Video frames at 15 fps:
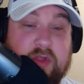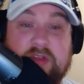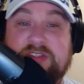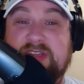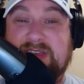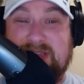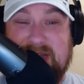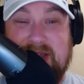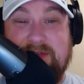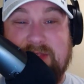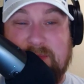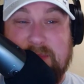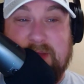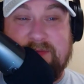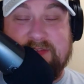Carson did have
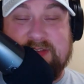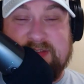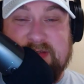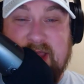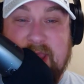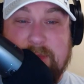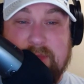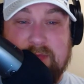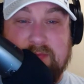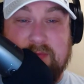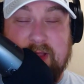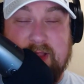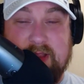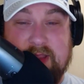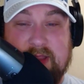the muff snap with
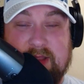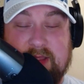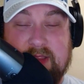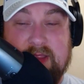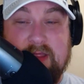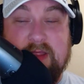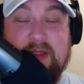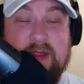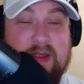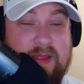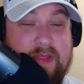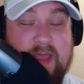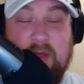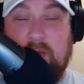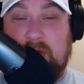Ryan Kelly,
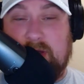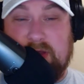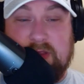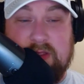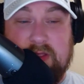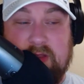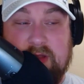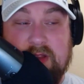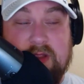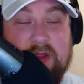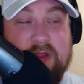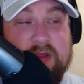and that wasn't good.